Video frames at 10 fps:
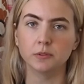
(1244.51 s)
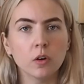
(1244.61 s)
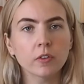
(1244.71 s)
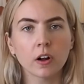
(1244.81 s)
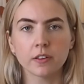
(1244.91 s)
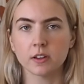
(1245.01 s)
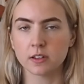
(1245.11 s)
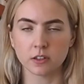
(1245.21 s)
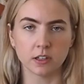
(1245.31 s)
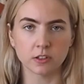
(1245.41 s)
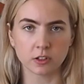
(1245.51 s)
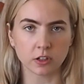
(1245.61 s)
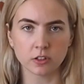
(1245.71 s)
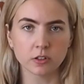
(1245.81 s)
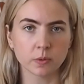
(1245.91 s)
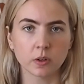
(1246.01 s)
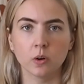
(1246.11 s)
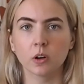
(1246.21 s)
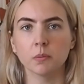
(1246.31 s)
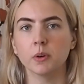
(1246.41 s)
Overall, their instructions weren't
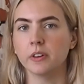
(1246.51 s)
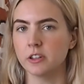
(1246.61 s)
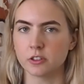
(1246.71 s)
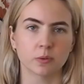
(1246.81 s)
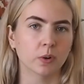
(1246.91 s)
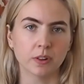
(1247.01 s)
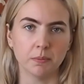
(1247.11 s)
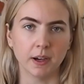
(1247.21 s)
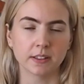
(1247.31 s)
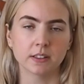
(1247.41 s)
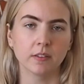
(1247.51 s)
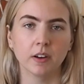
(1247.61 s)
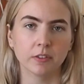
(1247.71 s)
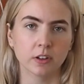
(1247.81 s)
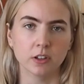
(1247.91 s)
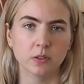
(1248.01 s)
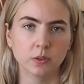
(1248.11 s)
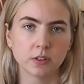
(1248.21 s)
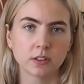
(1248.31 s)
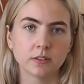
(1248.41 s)
horrible, they just weren't the best I've ever
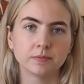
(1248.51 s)
used.